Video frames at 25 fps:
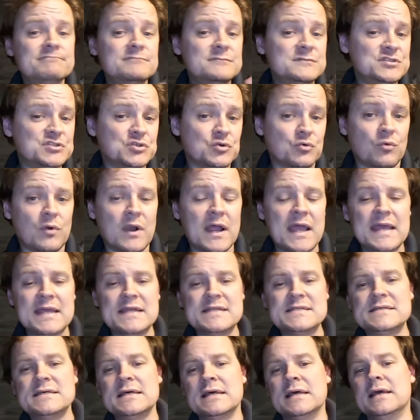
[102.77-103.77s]
it's
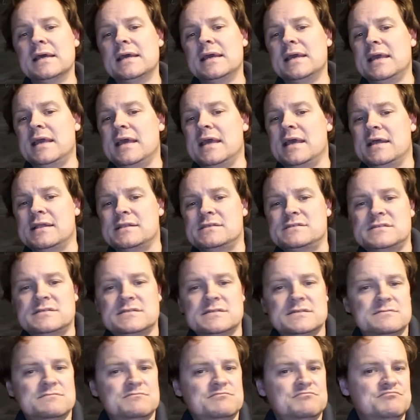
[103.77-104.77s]
great.
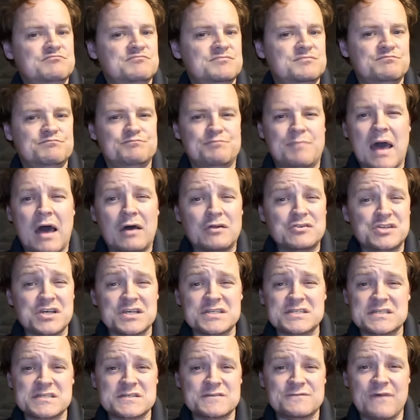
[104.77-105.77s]
It's about
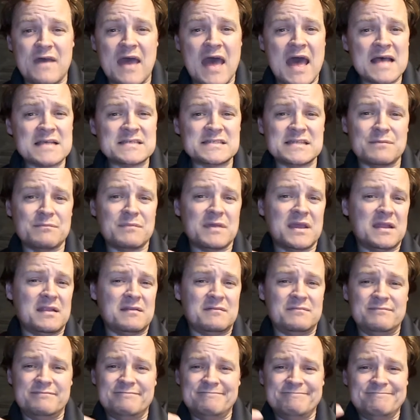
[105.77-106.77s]
just as fast. I
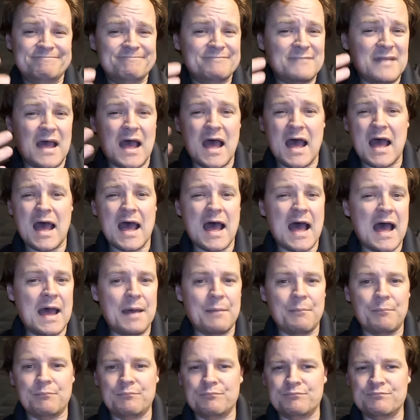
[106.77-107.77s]
mean,
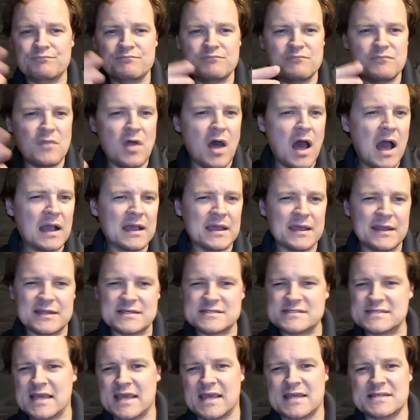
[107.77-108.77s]
I'm not going to
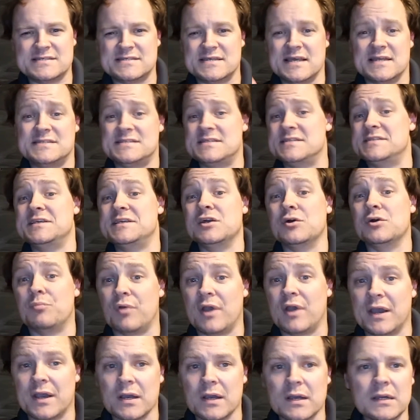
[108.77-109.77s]
say it's a deal
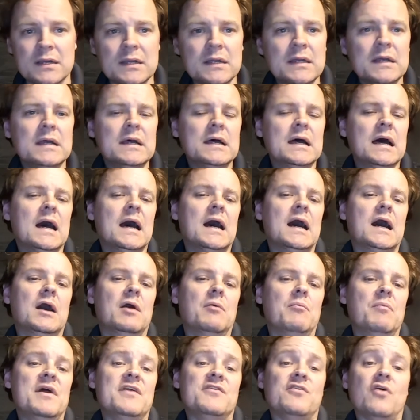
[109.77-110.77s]
breaker.
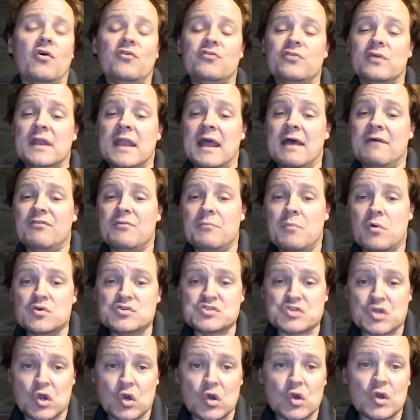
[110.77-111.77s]
It's also going to have the
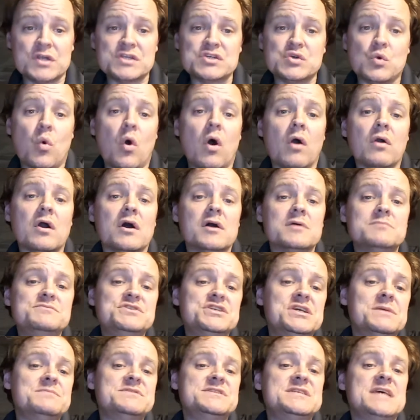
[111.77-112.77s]
most current Qualcomm
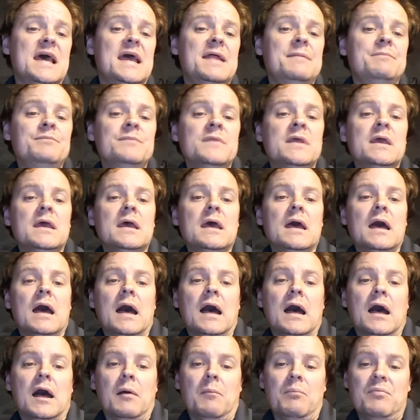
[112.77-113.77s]
chipset.
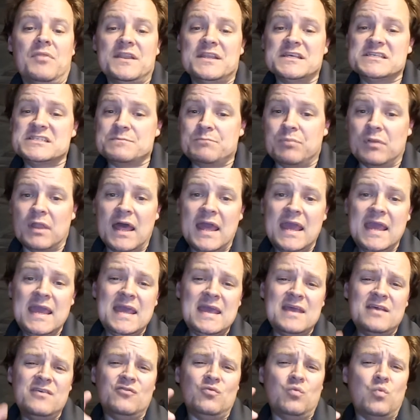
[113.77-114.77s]
The display
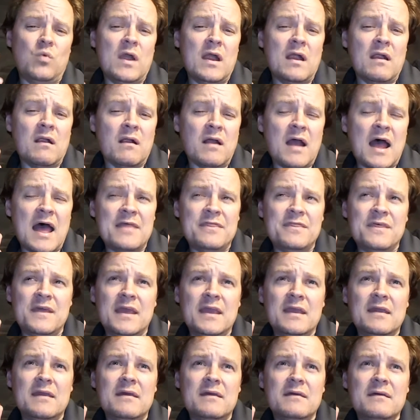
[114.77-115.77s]
is where I
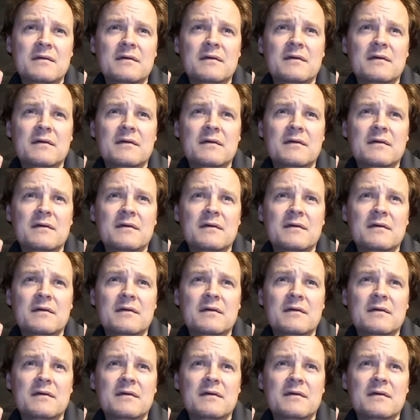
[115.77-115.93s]
think